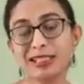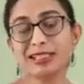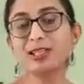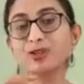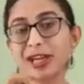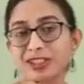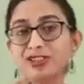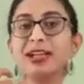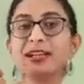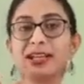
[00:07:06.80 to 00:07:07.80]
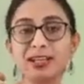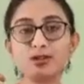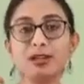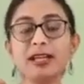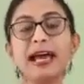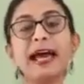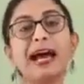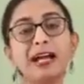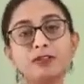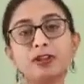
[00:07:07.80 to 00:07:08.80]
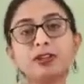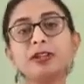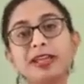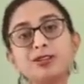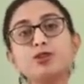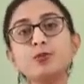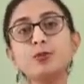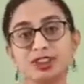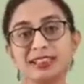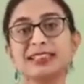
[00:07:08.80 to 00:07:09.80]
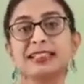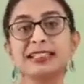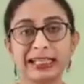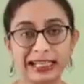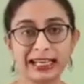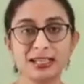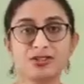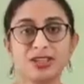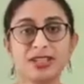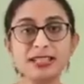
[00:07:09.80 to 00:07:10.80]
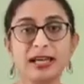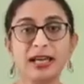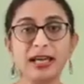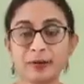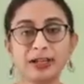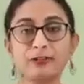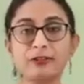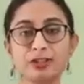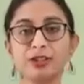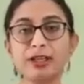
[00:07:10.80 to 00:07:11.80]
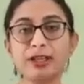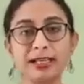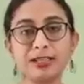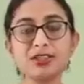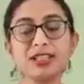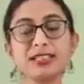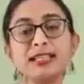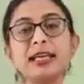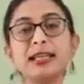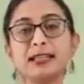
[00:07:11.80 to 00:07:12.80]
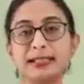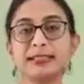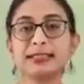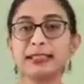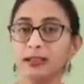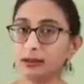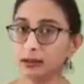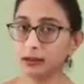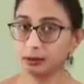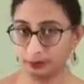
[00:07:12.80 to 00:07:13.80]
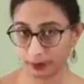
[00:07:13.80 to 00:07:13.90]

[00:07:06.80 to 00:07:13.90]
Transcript: they used to extract the insulin, and further they used to process it in industries, in manufacturing industries, that is in what